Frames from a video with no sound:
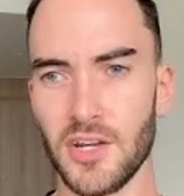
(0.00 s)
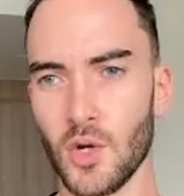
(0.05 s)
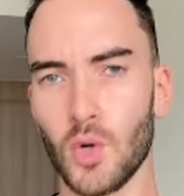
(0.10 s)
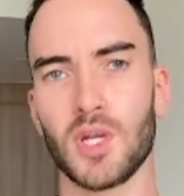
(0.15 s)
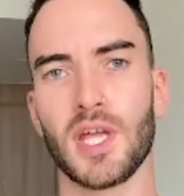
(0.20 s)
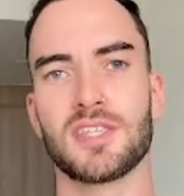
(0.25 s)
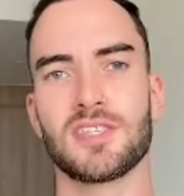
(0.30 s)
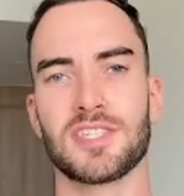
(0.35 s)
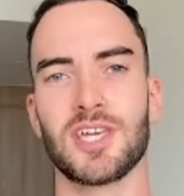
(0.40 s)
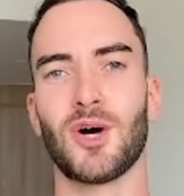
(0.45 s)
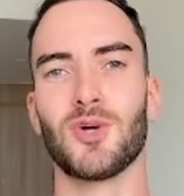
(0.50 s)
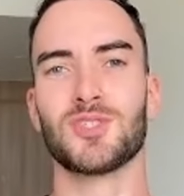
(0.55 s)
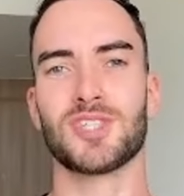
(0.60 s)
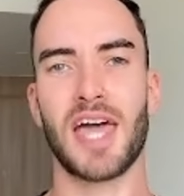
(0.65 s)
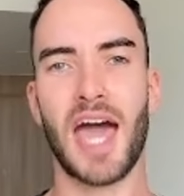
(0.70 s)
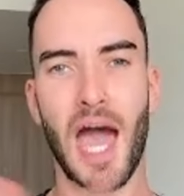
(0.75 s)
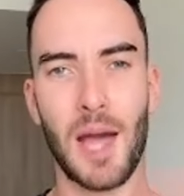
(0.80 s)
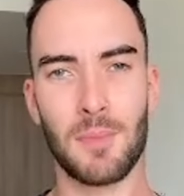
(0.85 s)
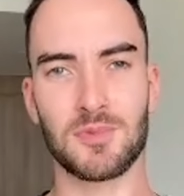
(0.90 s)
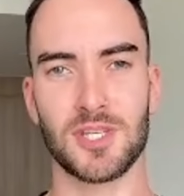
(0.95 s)
I know that sounds
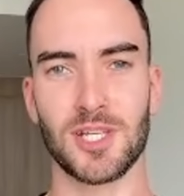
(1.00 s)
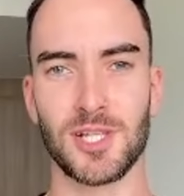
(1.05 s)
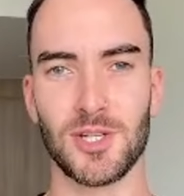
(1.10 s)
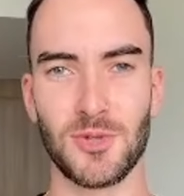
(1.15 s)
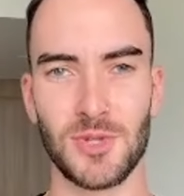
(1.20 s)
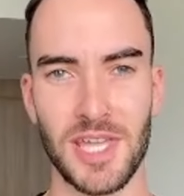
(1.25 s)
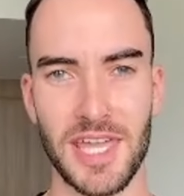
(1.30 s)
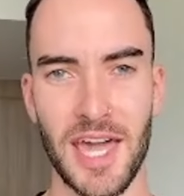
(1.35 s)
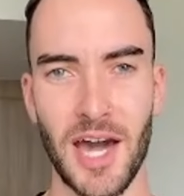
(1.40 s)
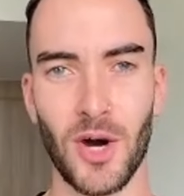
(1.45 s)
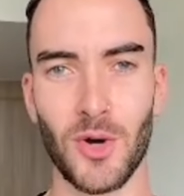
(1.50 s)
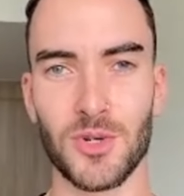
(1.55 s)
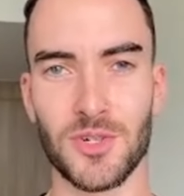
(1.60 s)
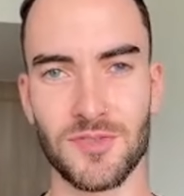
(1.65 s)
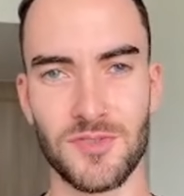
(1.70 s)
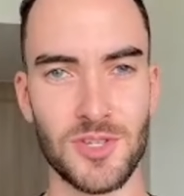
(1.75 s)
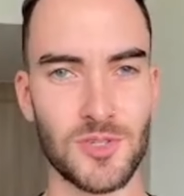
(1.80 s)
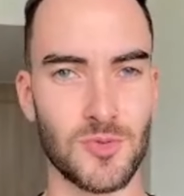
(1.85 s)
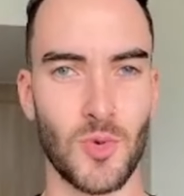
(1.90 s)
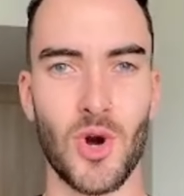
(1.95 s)
absolutely out
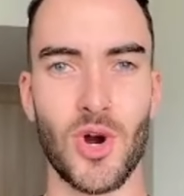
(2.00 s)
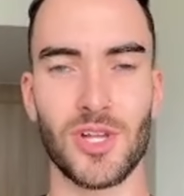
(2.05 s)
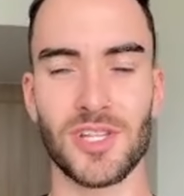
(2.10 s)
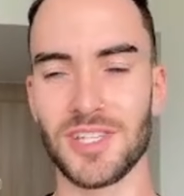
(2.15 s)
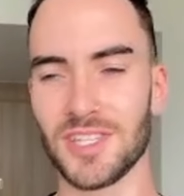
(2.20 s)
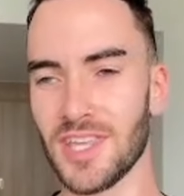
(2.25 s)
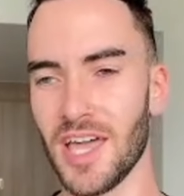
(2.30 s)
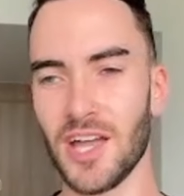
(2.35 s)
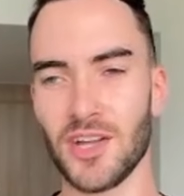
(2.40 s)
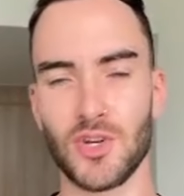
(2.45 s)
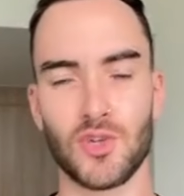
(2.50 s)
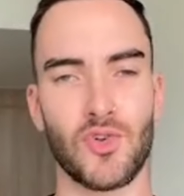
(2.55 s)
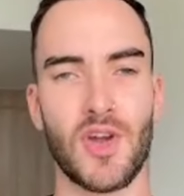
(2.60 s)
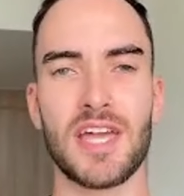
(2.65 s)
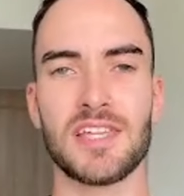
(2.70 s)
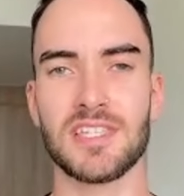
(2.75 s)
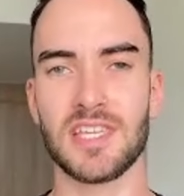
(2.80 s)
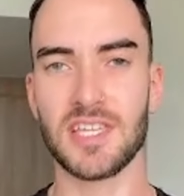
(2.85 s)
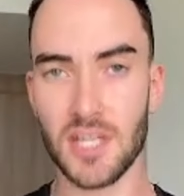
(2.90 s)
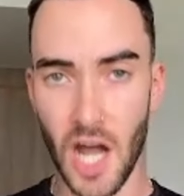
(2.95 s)
of this world and,
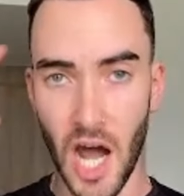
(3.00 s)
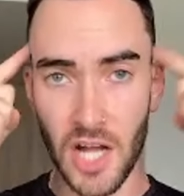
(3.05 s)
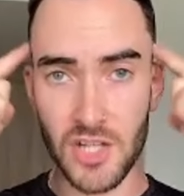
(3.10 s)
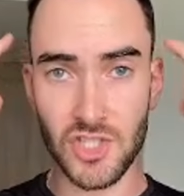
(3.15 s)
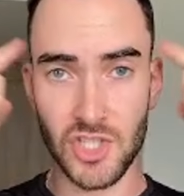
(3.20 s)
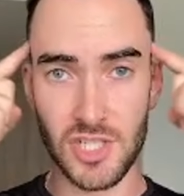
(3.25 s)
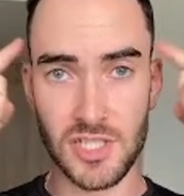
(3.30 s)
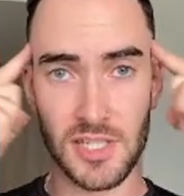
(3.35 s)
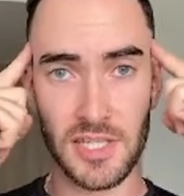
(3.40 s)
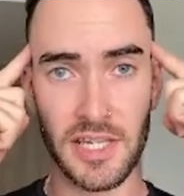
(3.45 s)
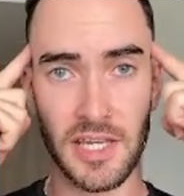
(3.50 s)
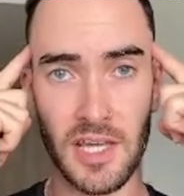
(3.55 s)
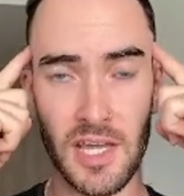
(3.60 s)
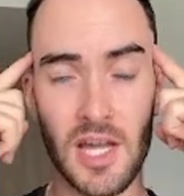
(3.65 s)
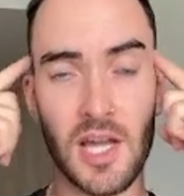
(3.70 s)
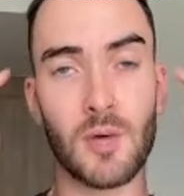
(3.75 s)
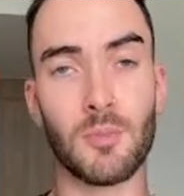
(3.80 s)
crazy consciously,